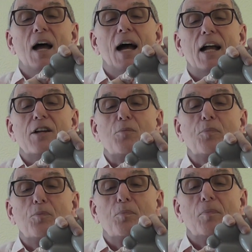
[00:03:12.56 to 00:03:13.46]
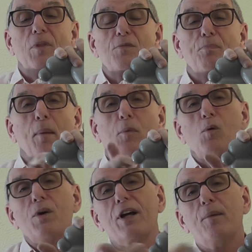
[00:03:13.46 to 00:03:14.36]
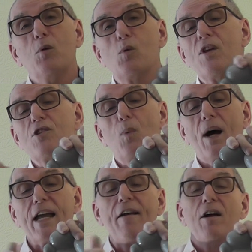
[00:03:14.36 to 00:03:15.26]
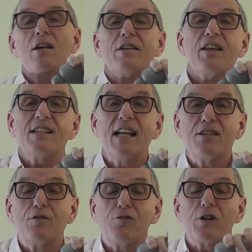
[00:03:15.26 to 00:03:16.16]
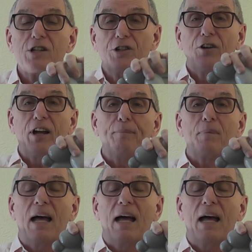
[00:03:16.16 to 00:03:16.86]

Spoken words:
and this bubble you're going to pull this way so there's less friction on it.